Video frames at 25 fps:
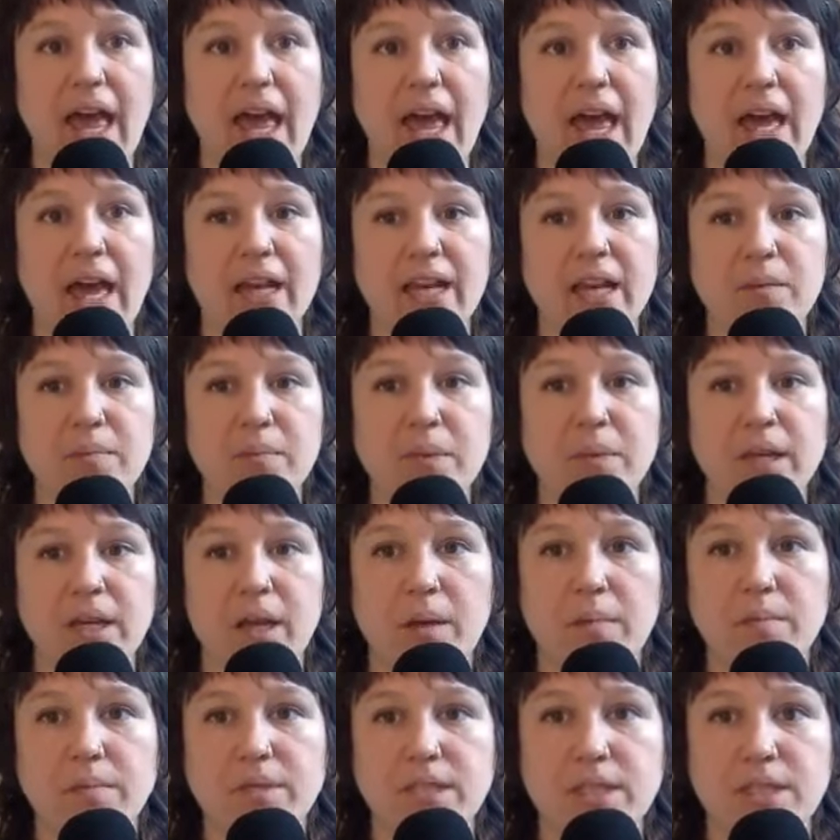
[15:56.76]
And it
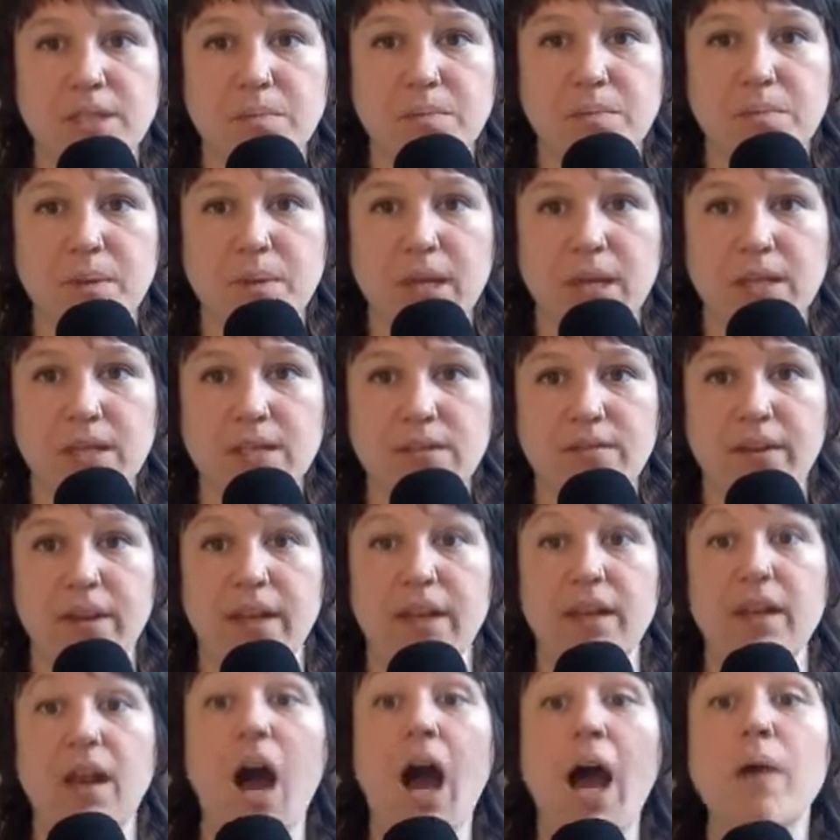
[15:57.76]
becomes this piece of
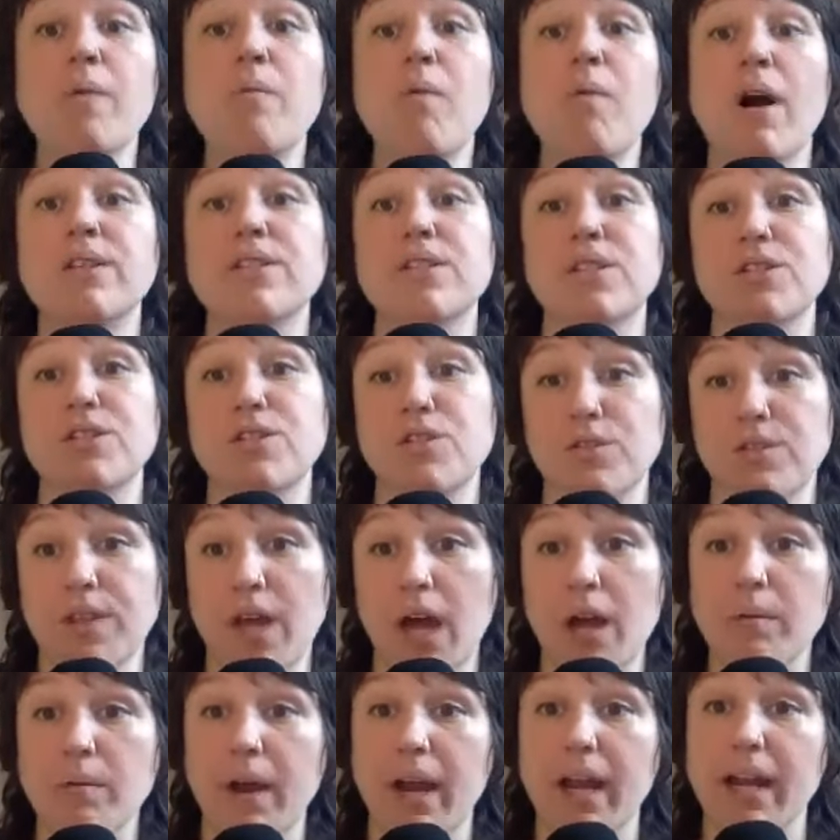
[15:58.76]
like, I want to do
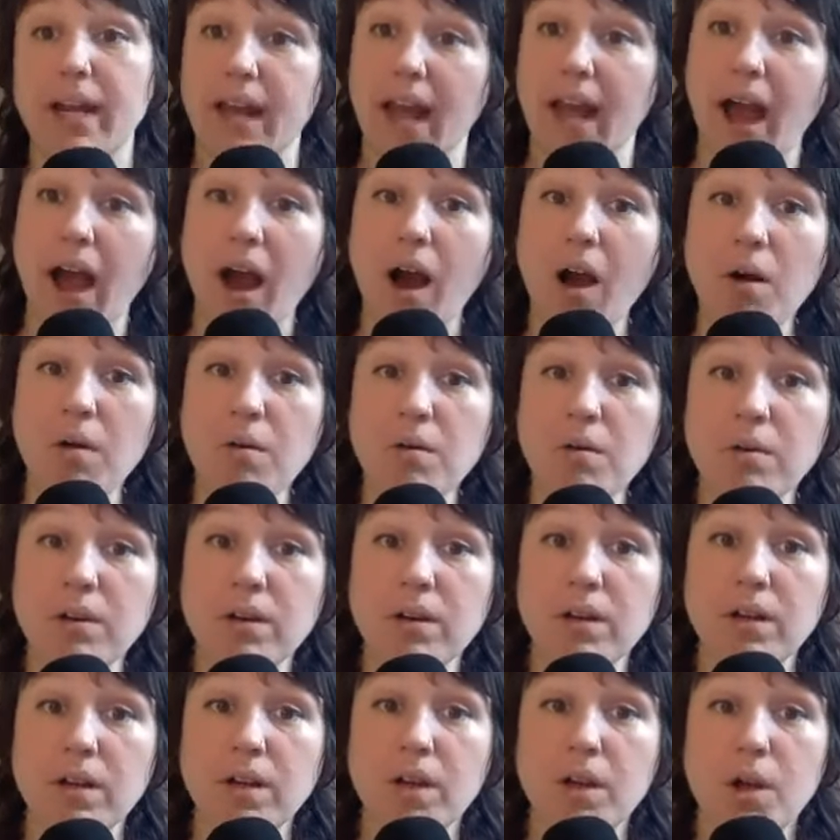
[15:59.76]
that right now
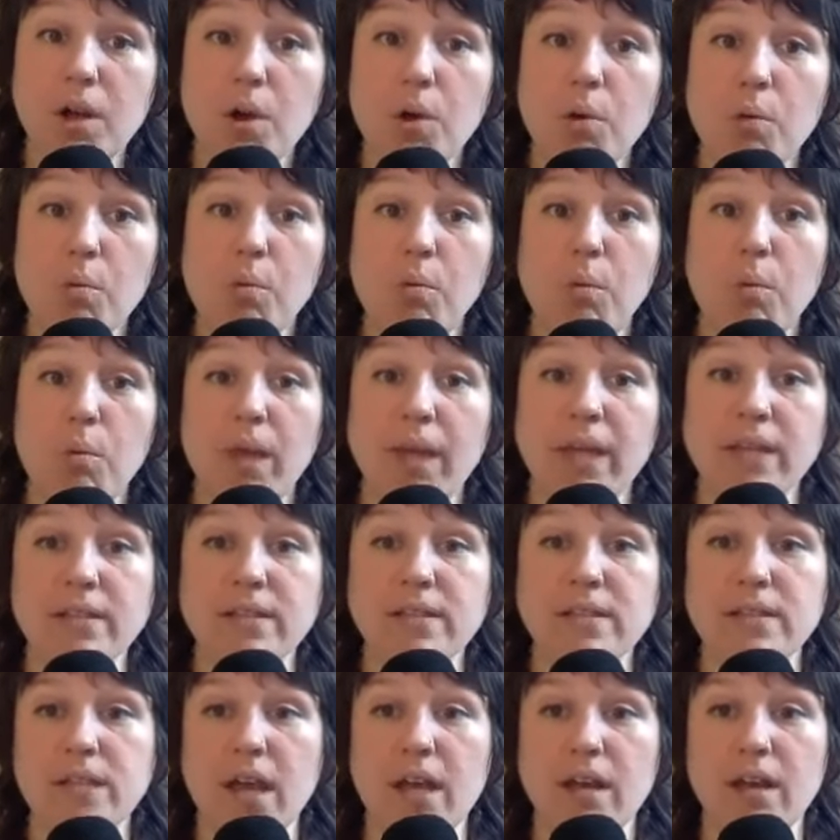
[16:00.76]

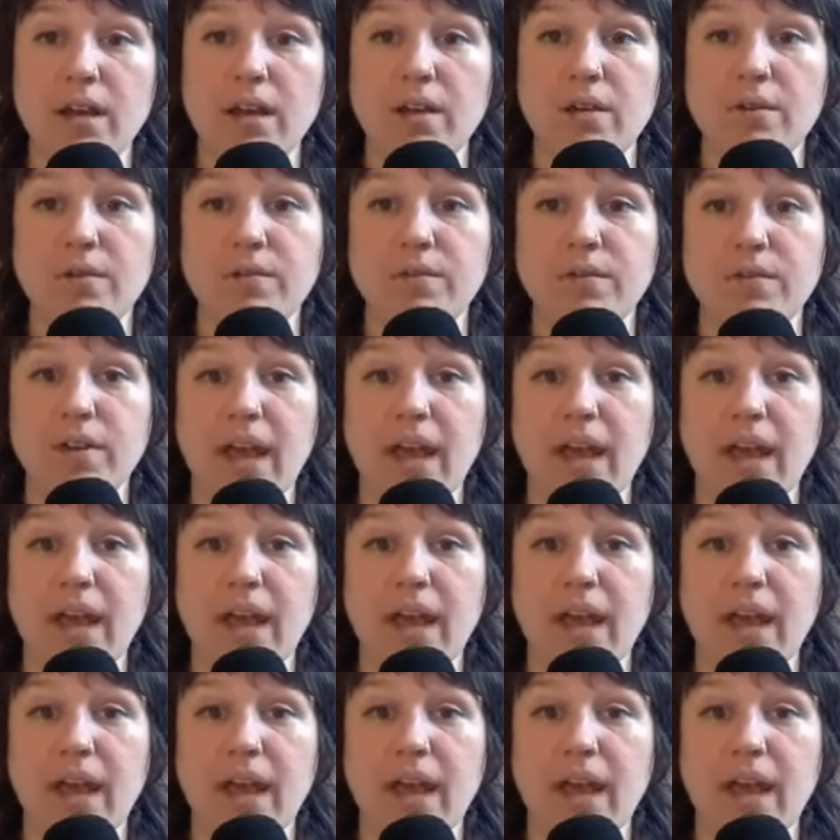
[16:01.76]
instead of